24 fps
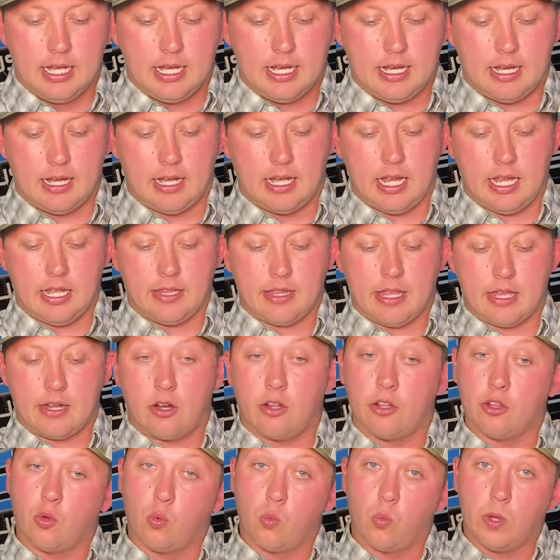And then
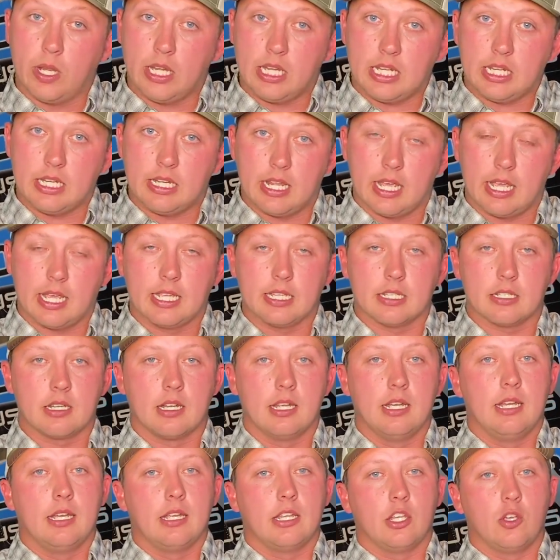on the windy days,
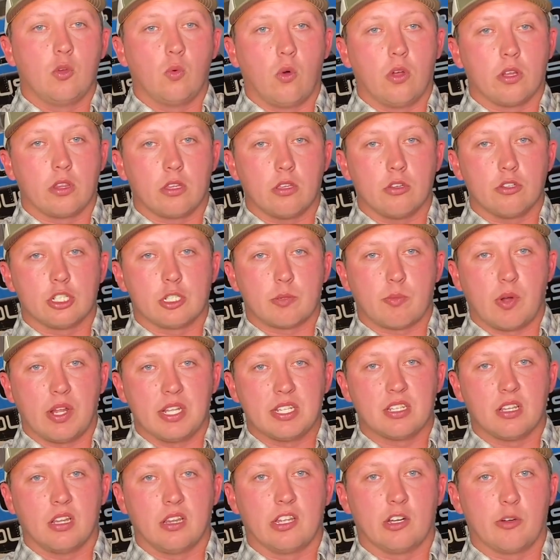you want those
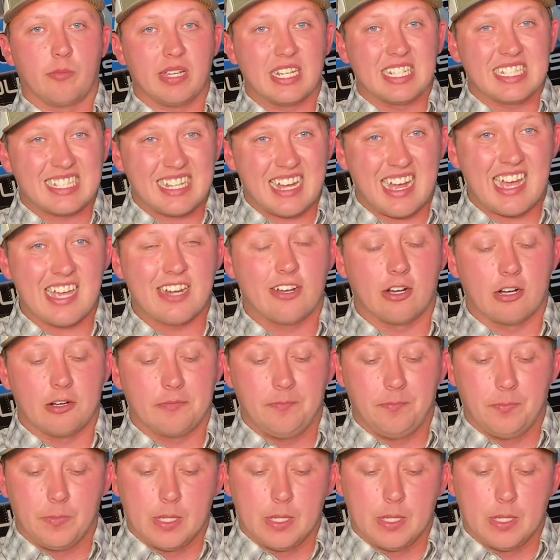spreads a little bit tighter.